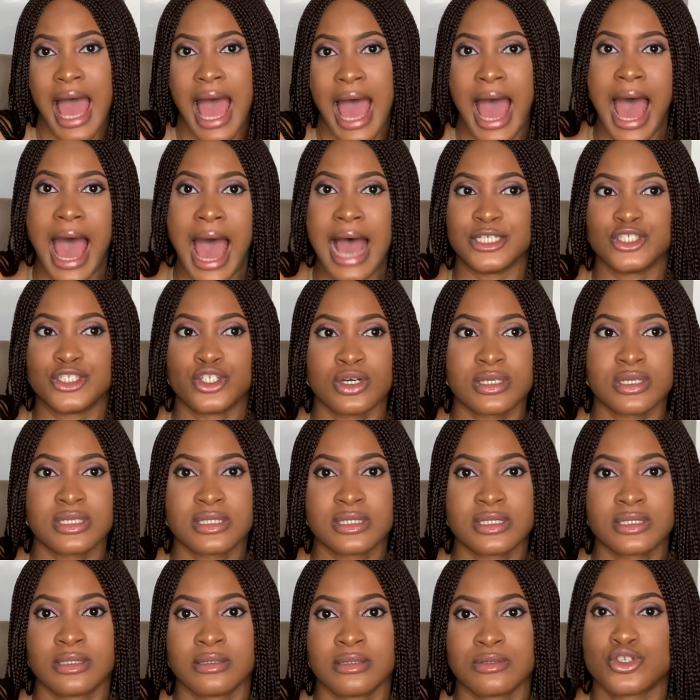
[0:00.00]
are
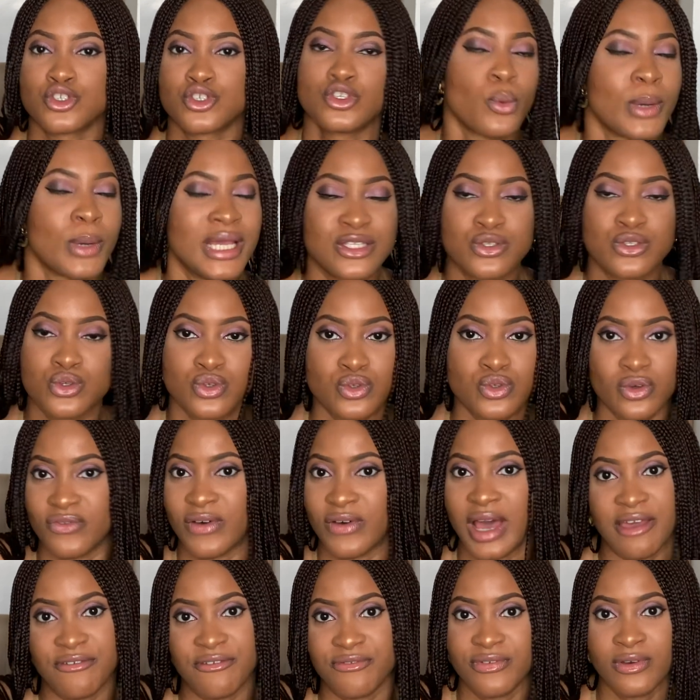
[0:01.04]
just sewing to
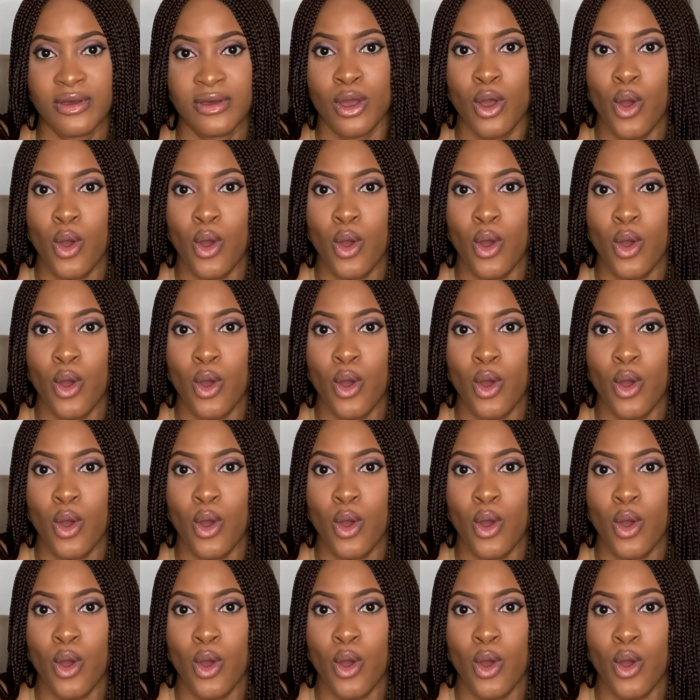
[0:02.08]
survive.